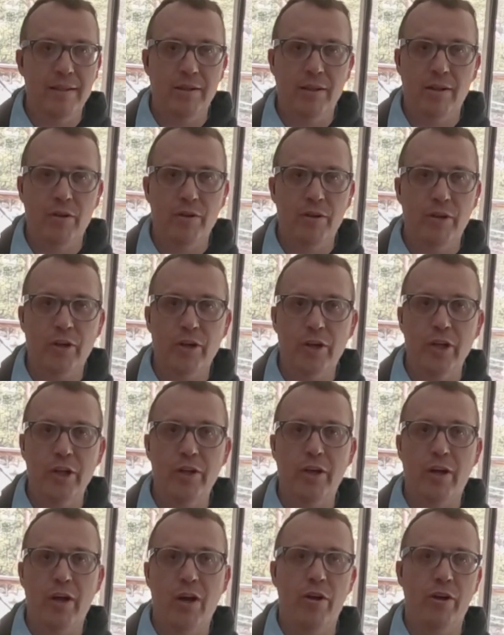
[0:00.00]
You know, you're
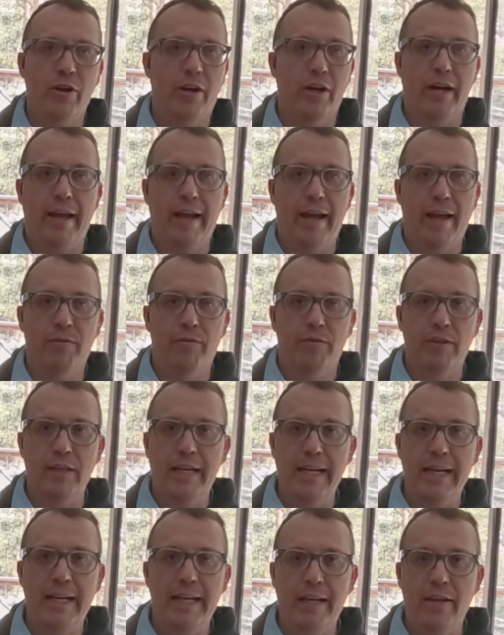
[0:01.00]
good to go. You're going to have
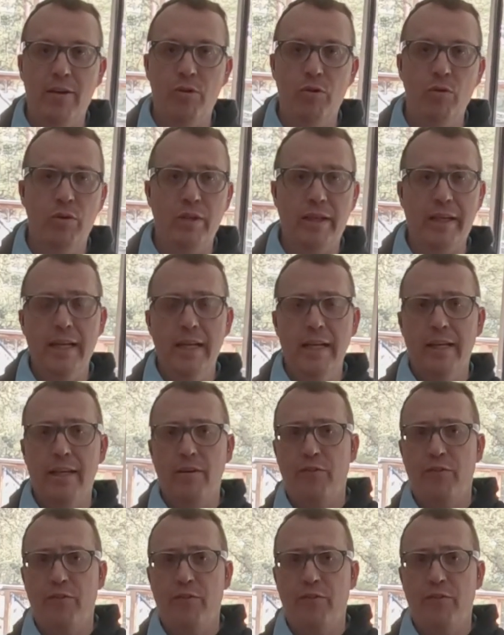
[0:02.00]
heating, cooling.